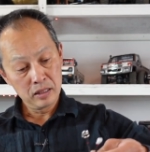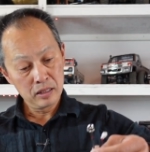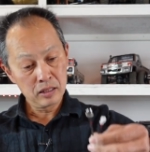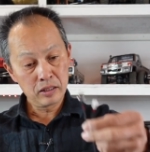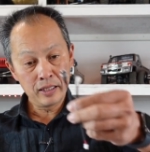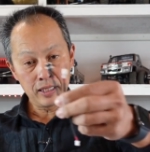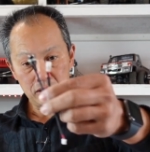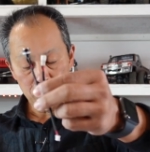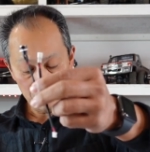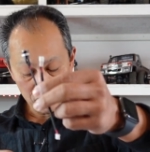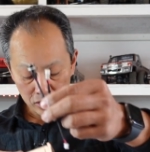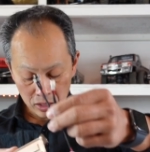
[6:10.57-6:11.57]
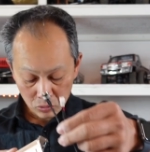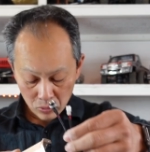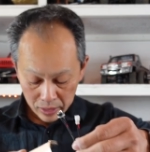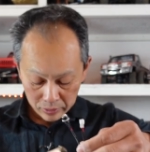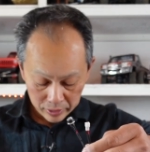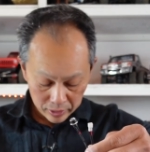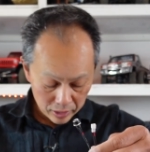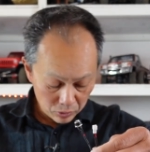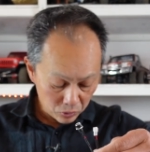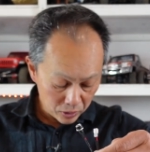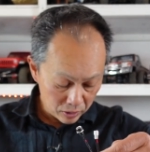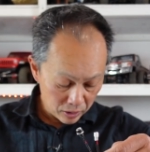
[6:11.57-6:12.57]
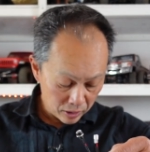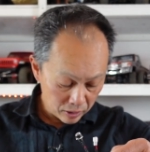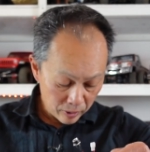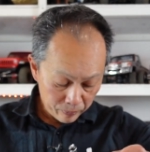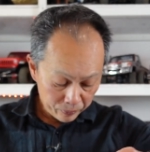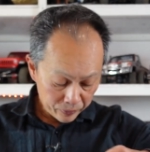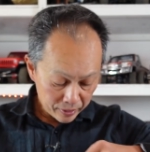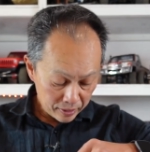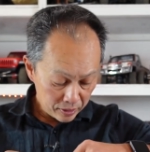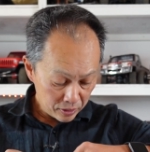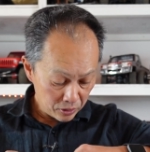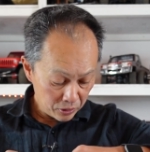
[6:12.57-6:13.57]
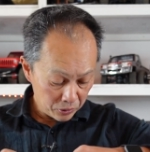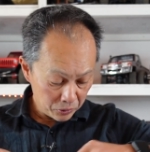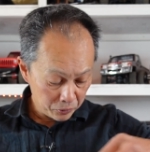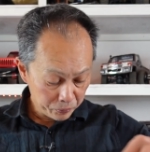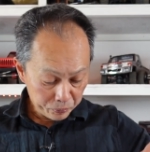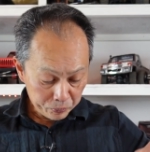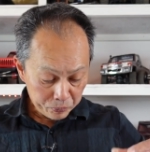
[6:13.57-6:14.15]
connectors, a lot of wiring and whatnot. So